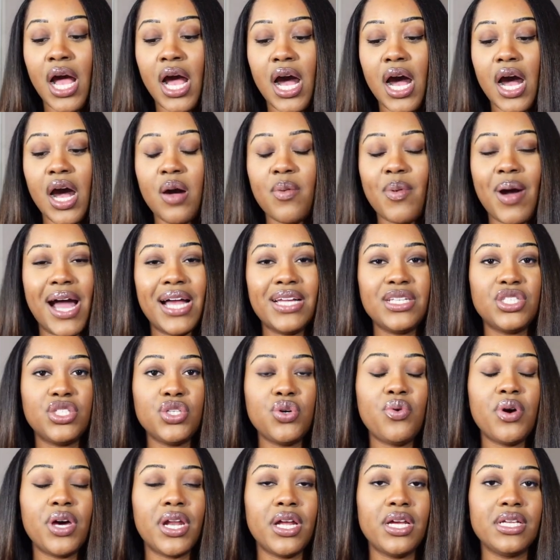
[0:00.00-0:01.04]
I do
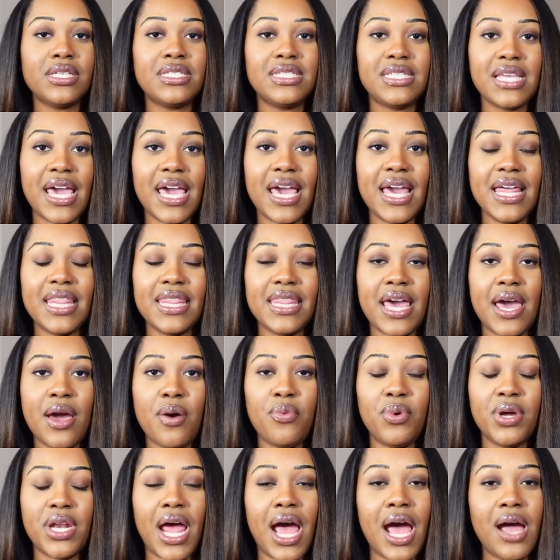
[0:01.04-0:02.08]
want to say that
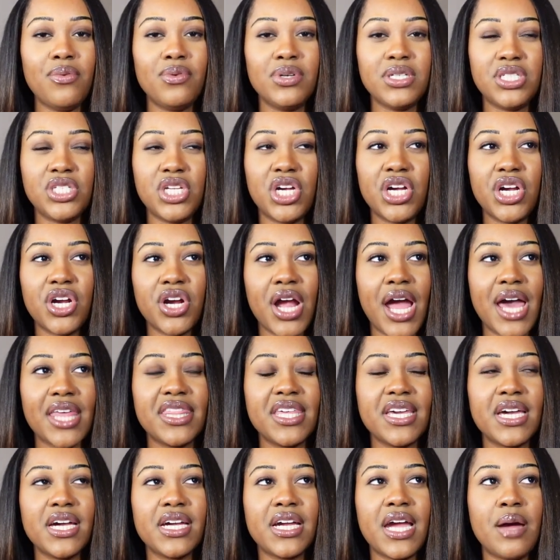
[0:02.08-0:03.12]
when I was younger, I
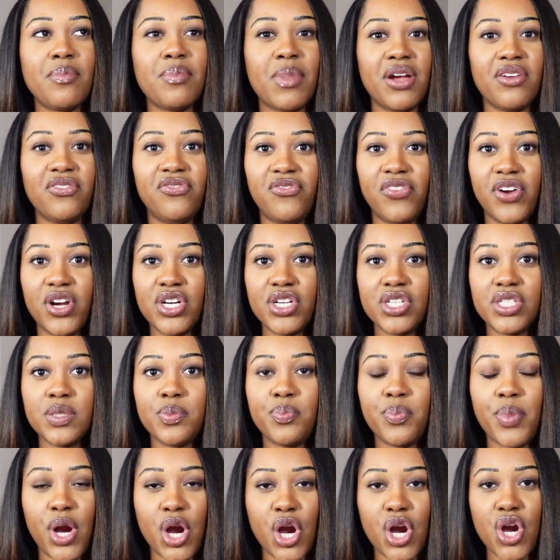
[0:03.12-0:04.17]
think I got my
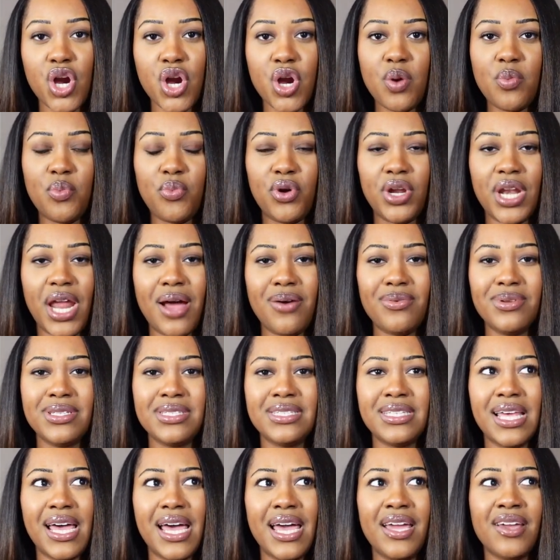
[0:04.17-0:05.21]
first perm when I was
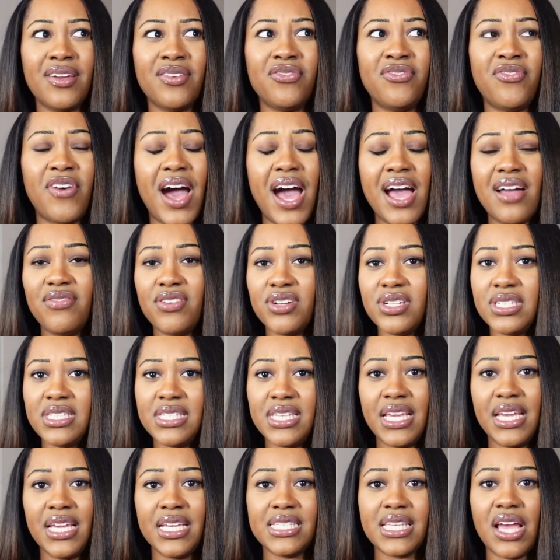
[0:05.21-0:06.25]
like 5 or
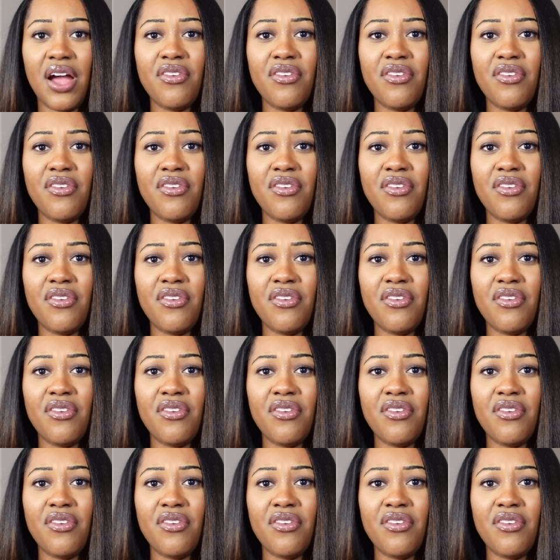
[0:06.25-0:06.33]
6.